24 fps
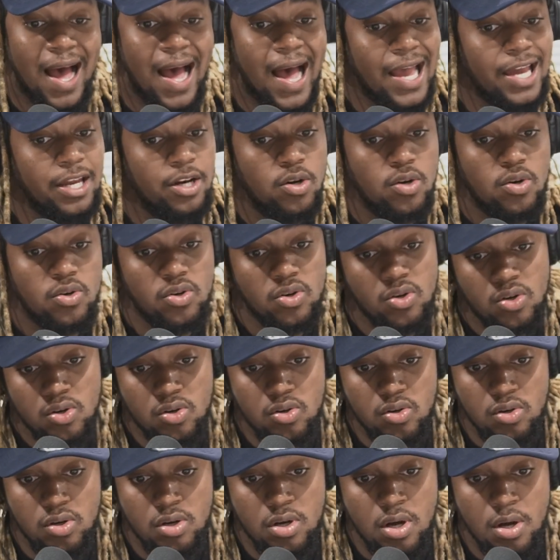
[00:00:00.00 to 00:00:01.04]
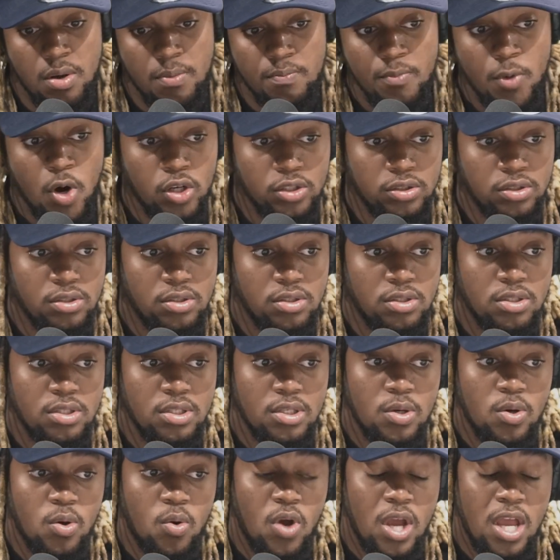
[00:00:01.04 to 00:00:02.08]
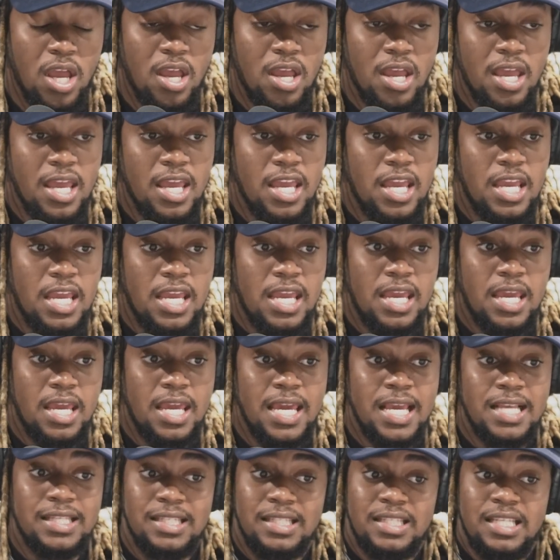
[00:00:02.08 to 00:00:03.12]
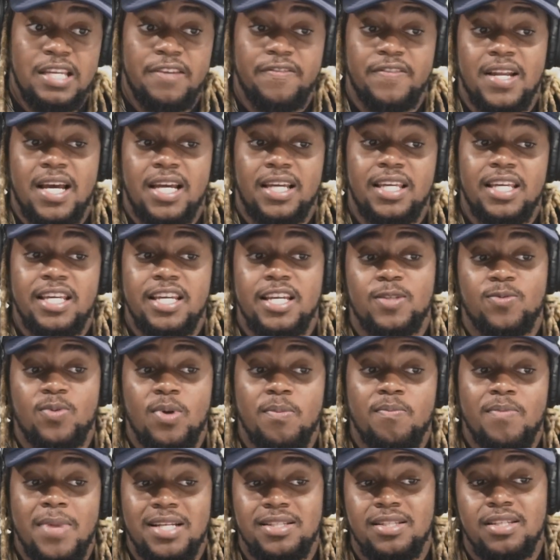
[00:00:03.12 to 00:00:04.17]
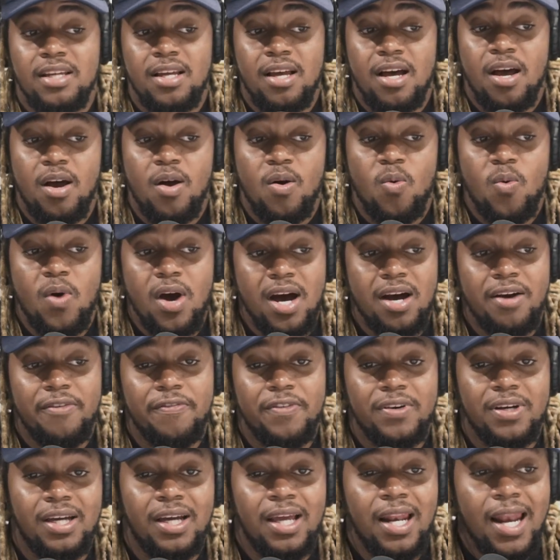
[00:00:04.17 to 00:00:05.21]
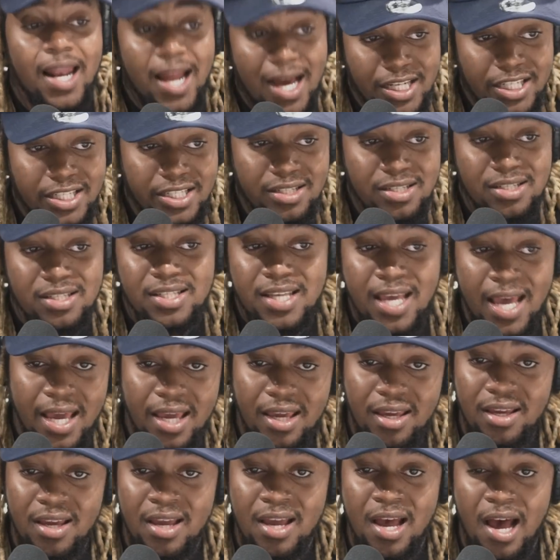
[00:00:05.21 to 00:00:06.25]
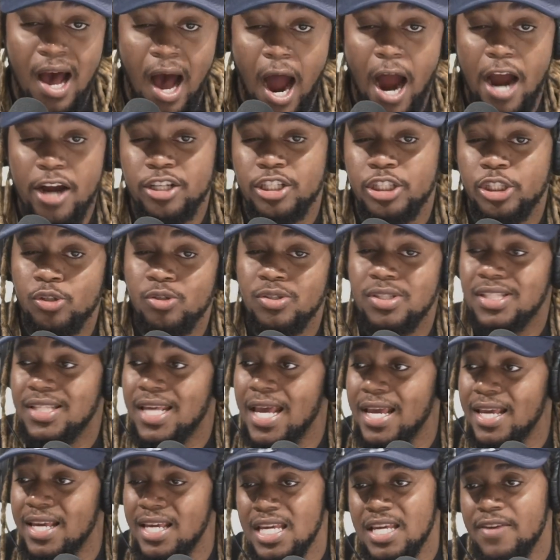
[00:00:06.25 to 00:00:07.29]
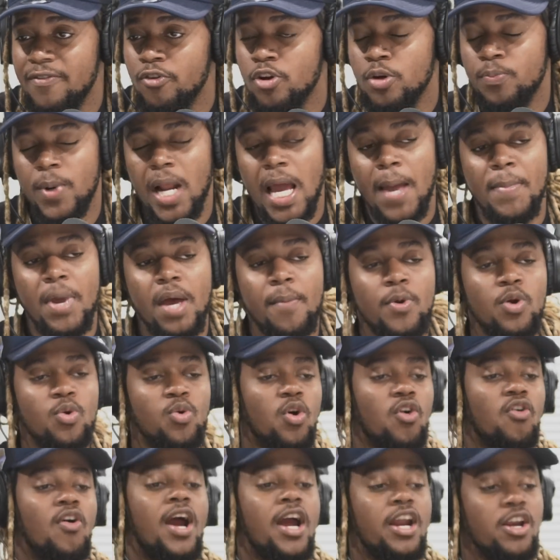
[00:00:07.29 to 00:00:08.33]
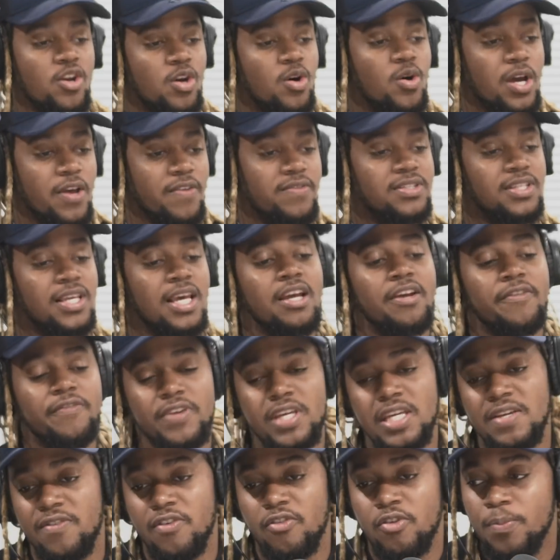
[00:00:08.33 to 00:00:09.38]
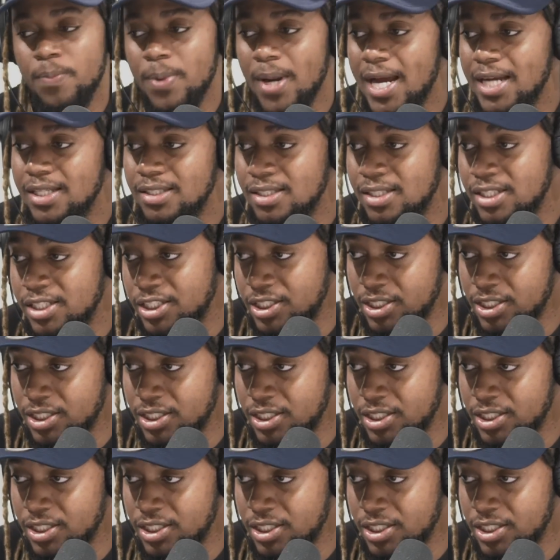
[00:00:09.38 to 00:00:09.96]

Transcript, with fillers: I, don't know. But is it even a case where Masicka want for clash Skeng? Or should Skeng even reply? Make me know right now if Skeng for even reply to